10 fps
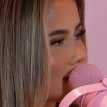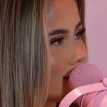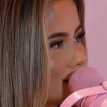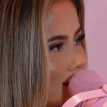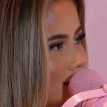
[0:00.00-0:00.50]

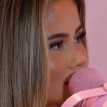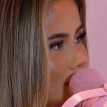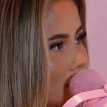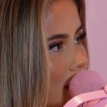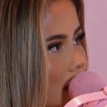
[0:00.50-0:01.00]
That's nice.
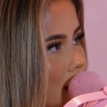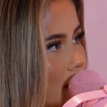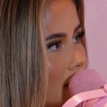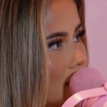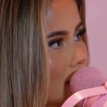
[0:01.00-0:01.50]
It's like there's
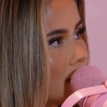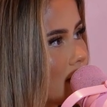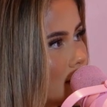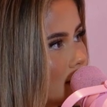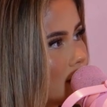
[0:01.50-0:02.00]
no
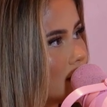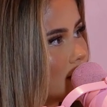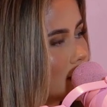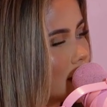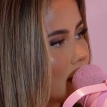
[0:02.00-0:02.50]
need
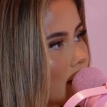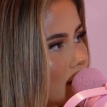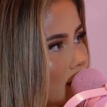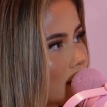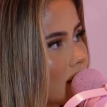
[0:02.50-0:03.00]
to have
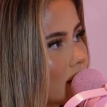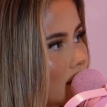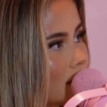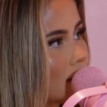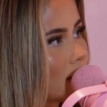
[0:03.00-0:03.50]

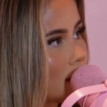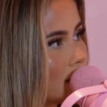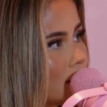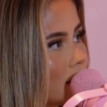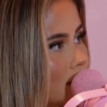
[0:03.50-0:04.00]
any
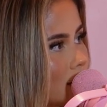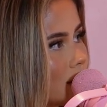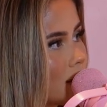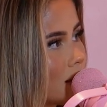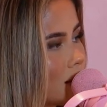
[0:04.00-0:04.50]
conflict about
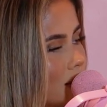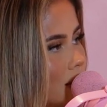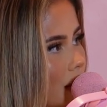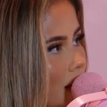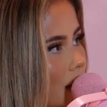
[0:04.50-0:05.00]
anything.
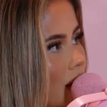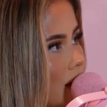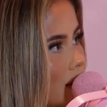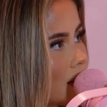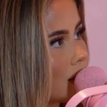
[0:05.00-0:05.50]
It's
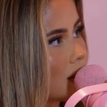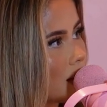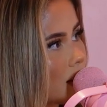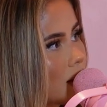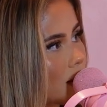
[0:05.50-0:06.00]

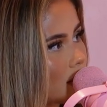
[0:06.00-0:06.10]
you like